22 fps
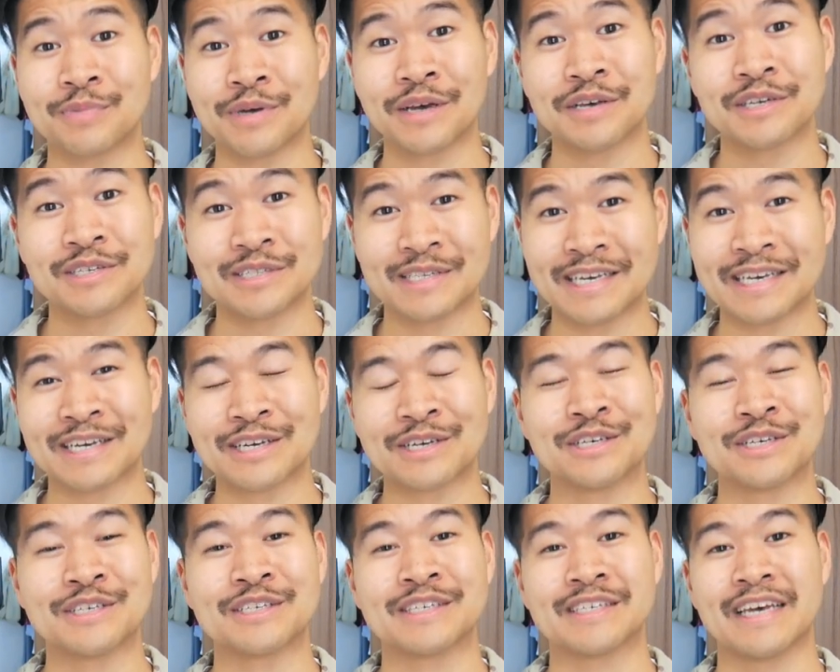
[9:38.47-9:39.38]
pair of
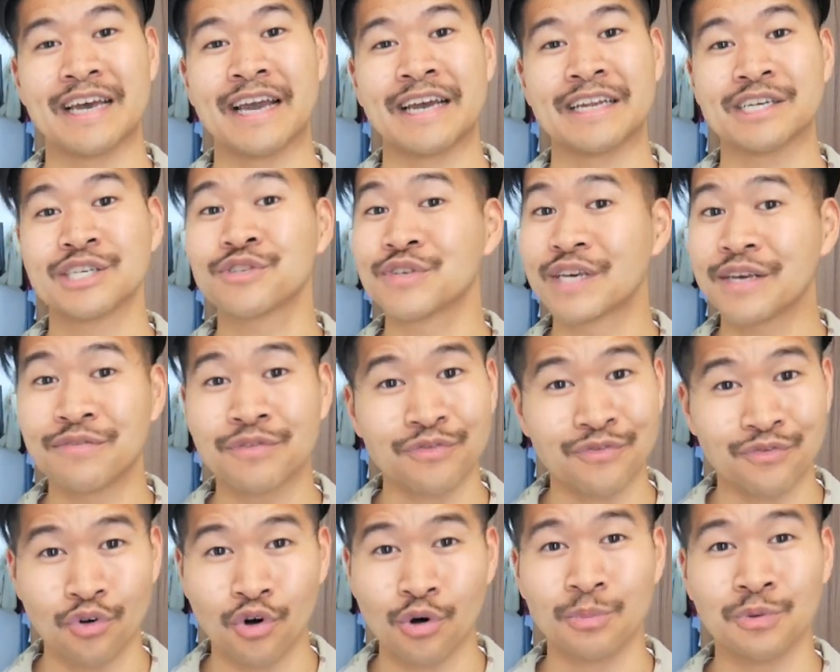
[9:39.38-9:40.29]
sneakers and just even
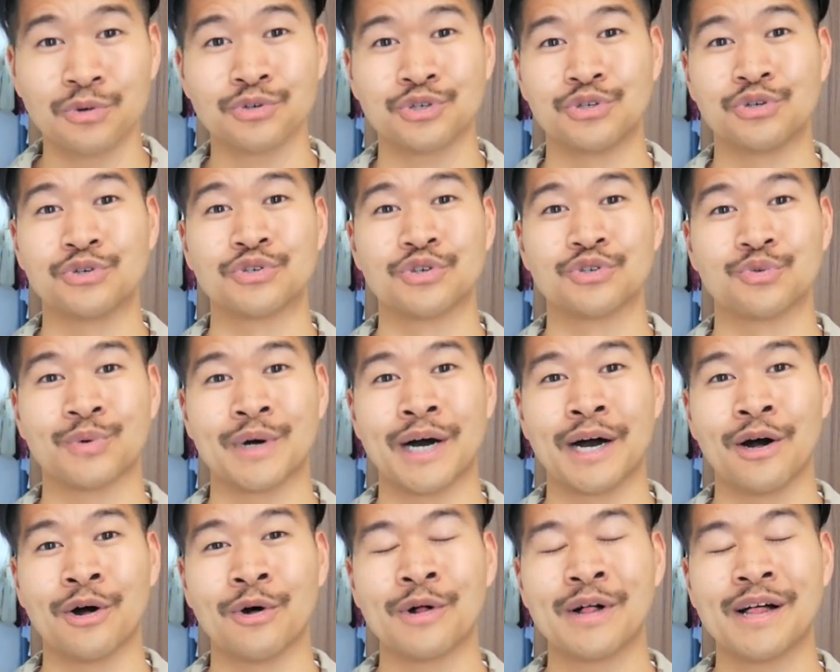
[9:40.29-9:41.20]
formal shoes as
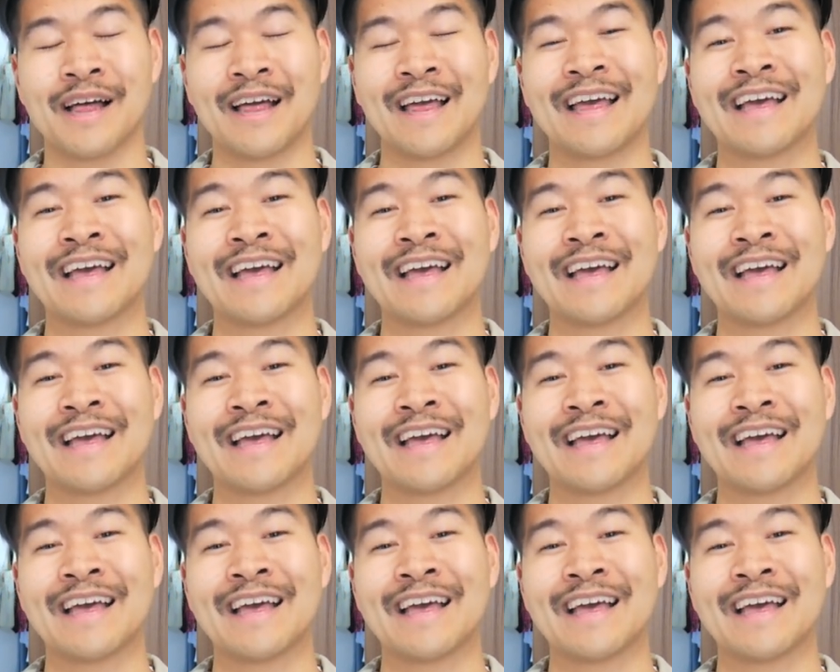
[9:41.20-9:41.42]
well.